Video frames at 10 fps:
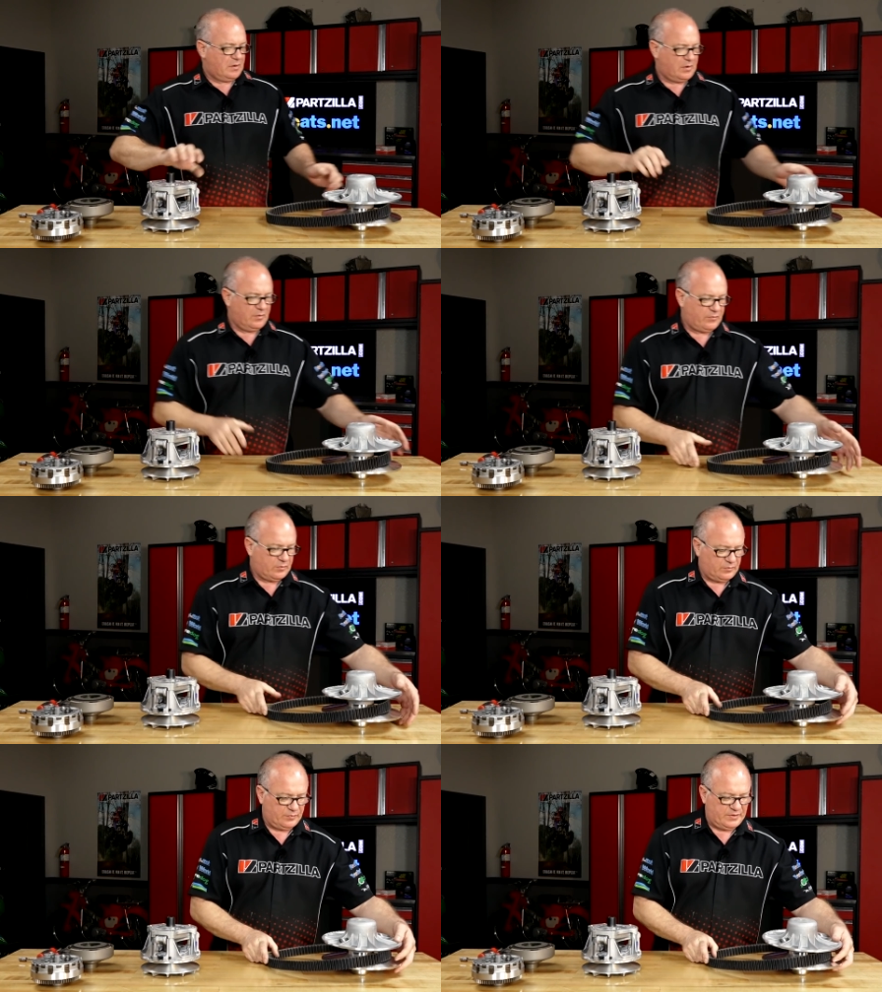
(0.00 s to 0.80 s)
over
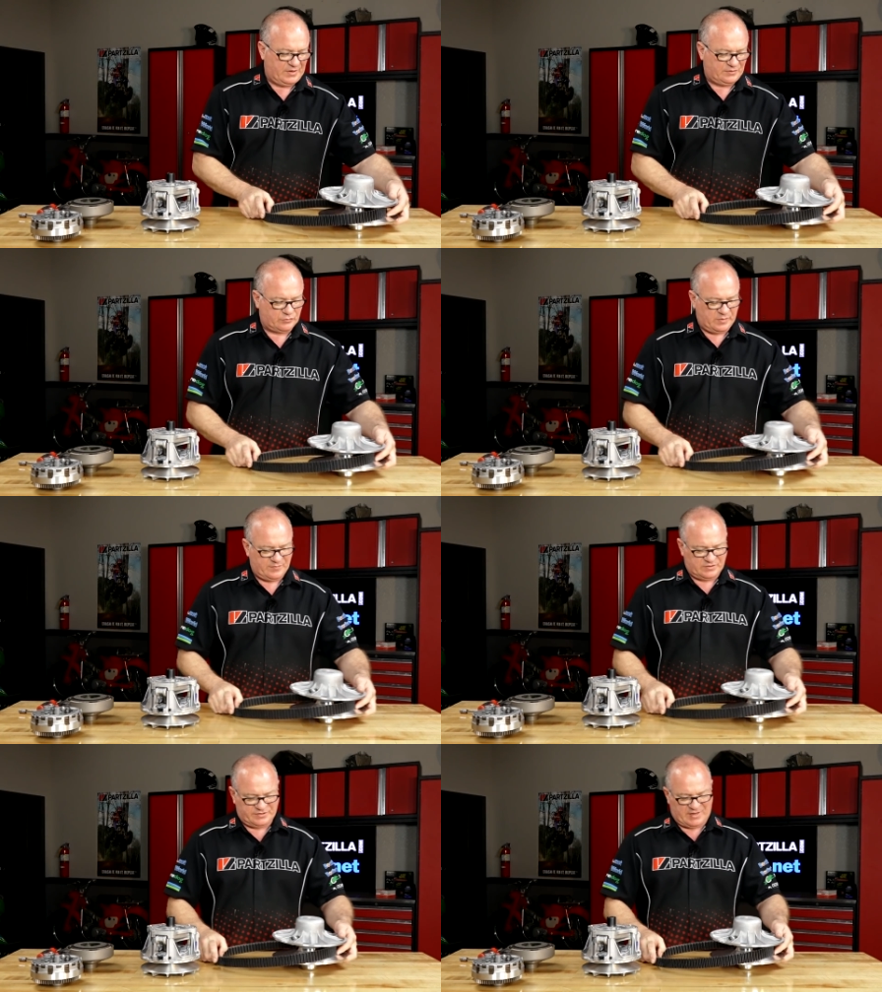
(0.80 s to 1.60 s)
on the
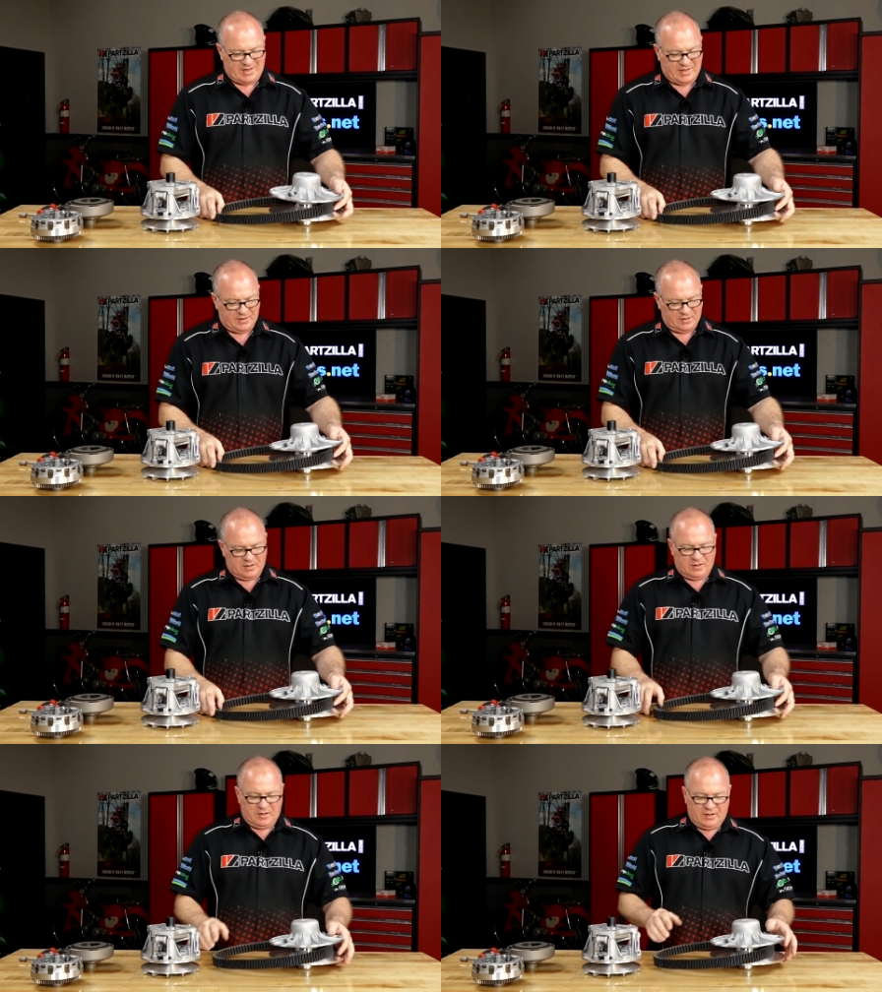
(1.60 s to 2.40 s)
driven side
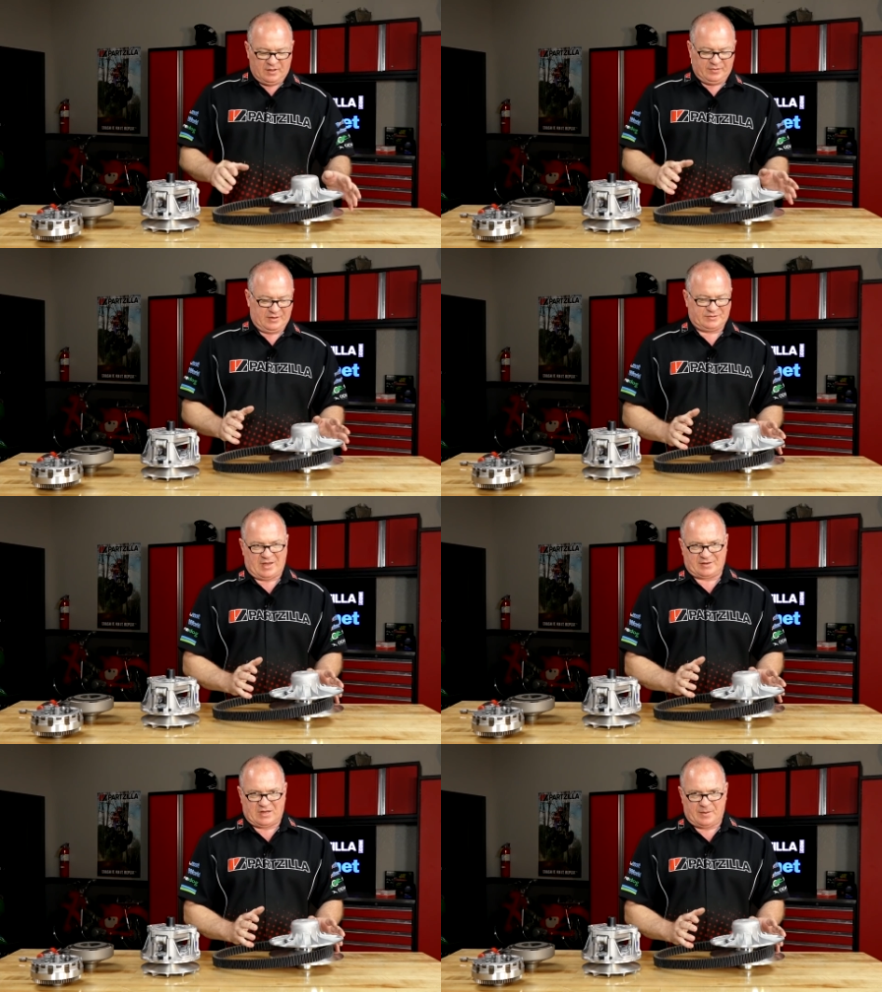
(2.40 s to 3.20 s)
the
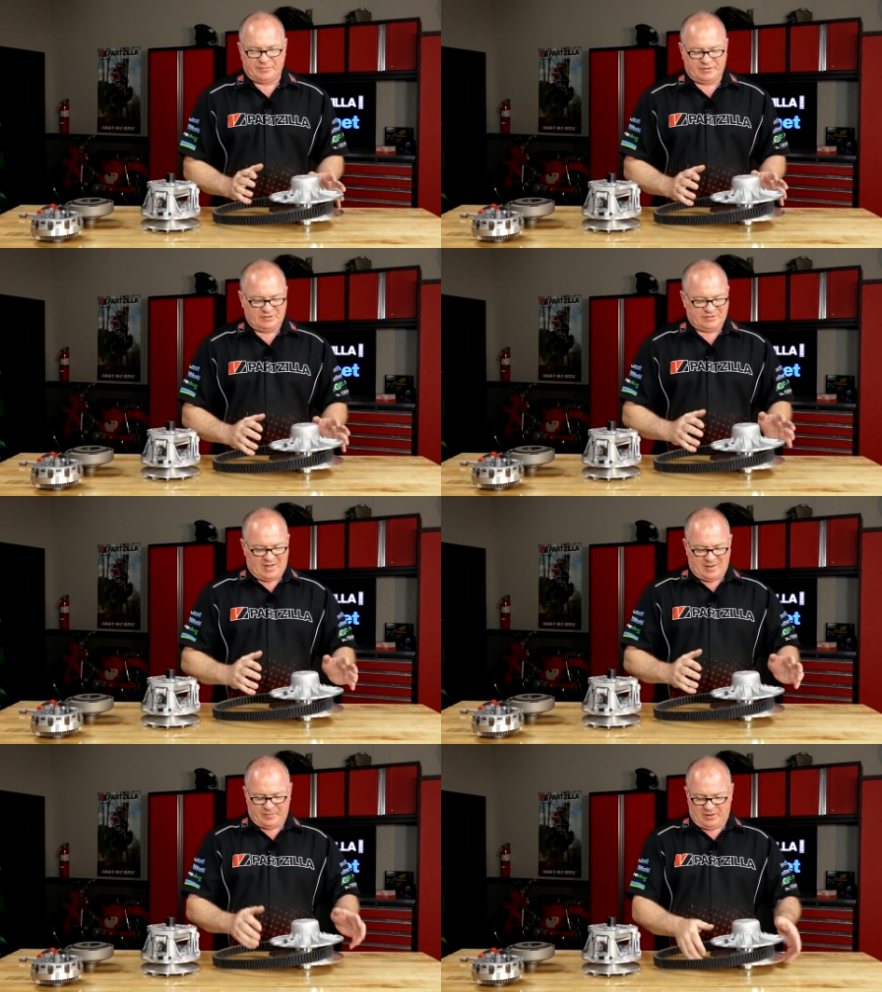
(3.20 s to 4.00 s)
exact opposite is
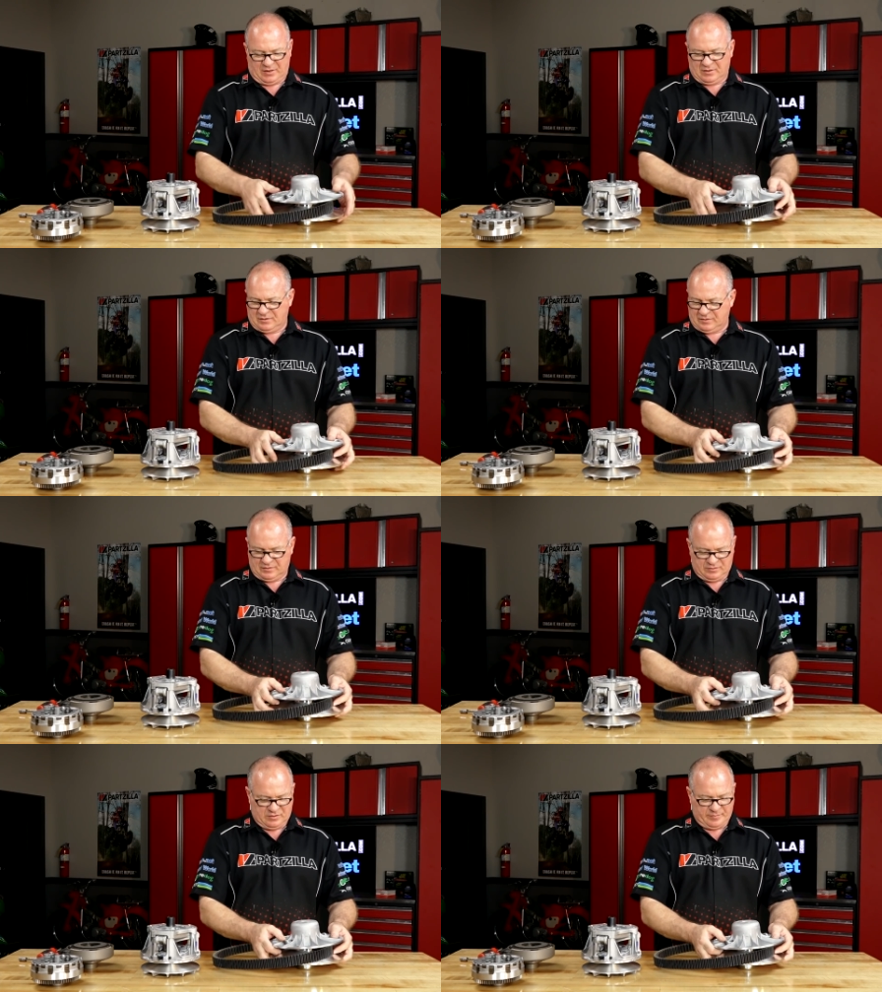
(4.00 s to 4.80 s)
happening.
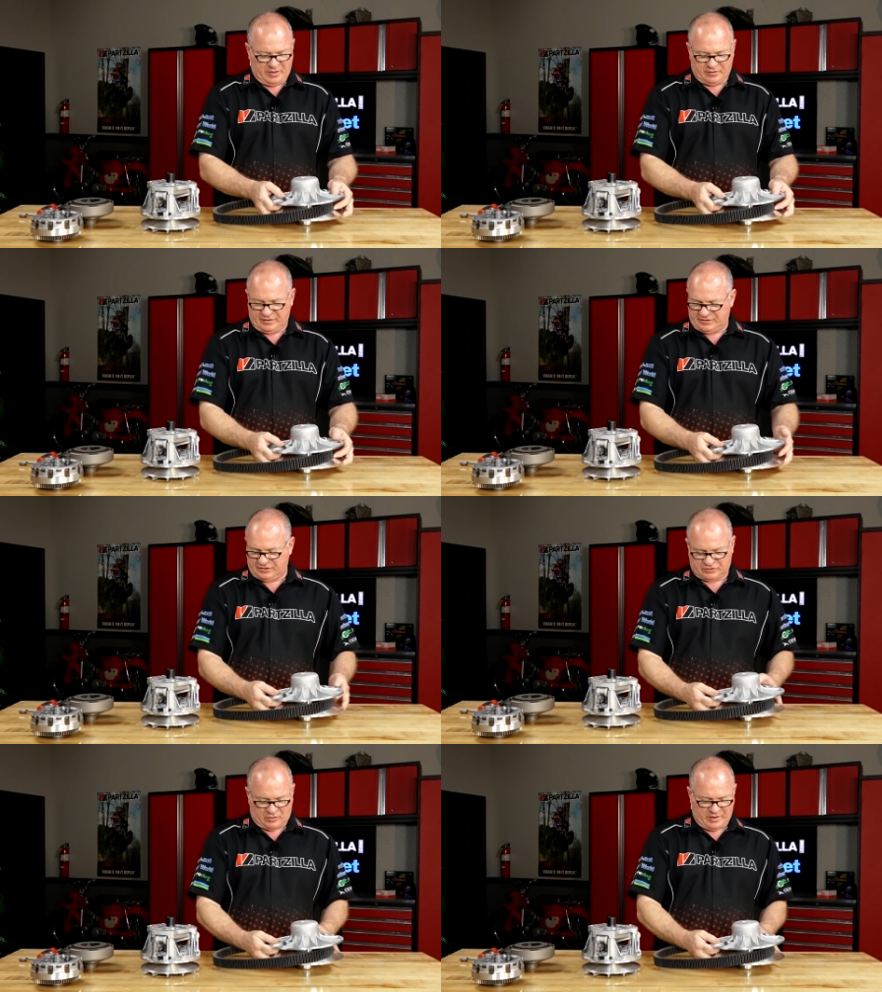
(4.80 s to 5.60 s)
The belt is
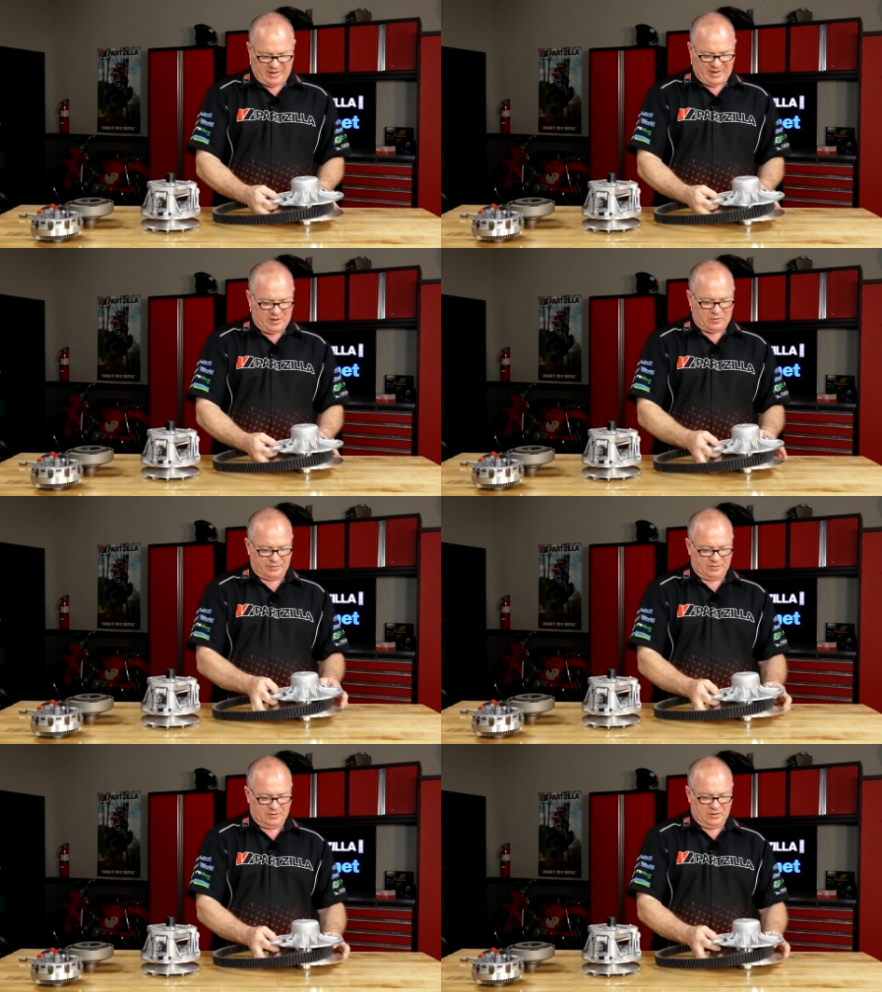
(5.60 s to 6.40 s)
starting
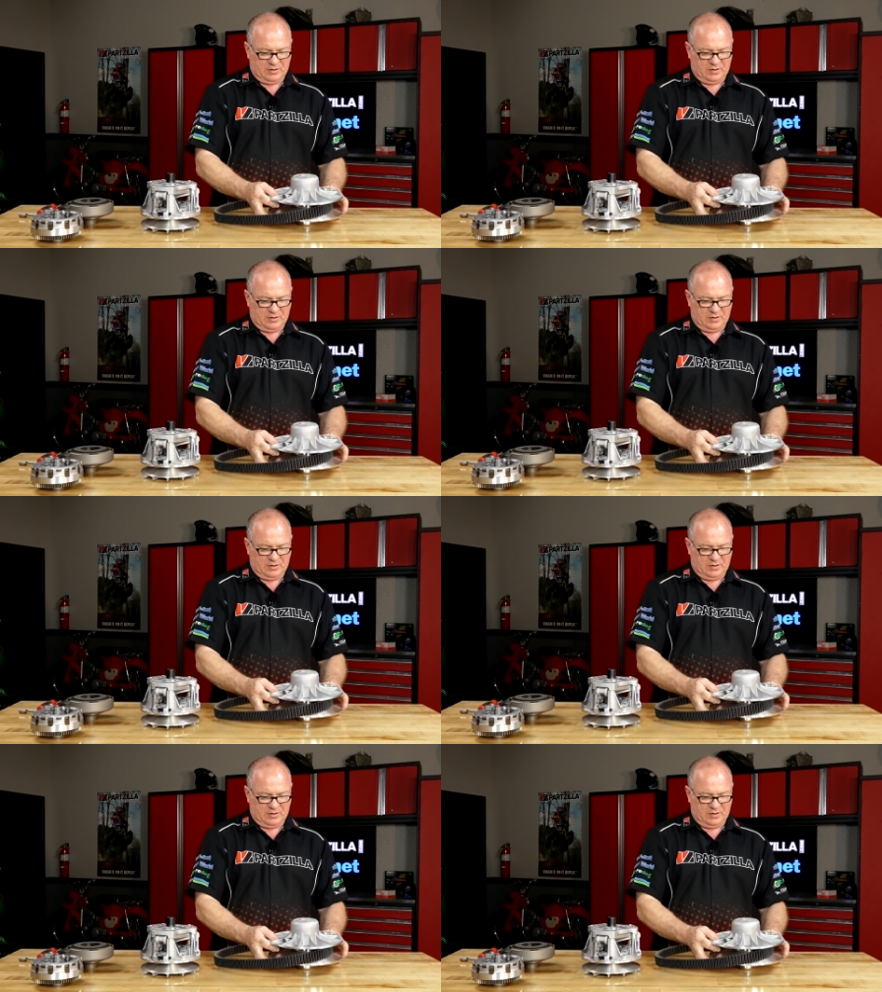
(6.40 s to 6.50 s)
out